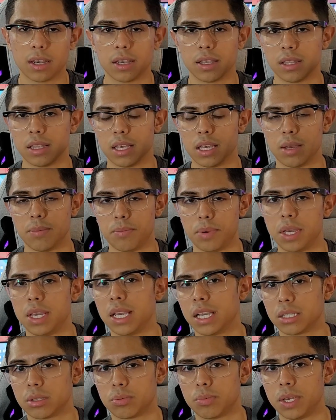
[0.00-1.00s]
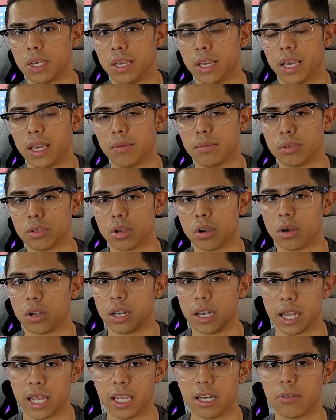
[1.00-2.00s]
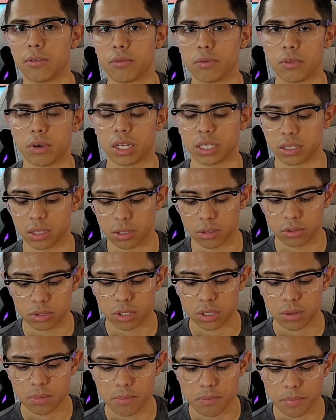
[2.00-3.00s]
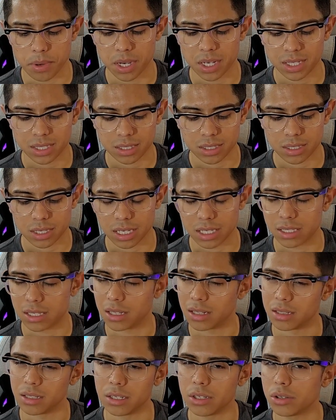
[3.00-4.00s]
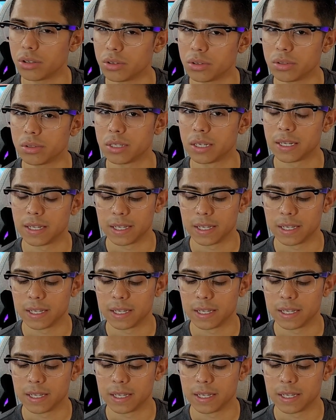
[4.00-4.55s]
the PSP games on native resolution, but it's a little,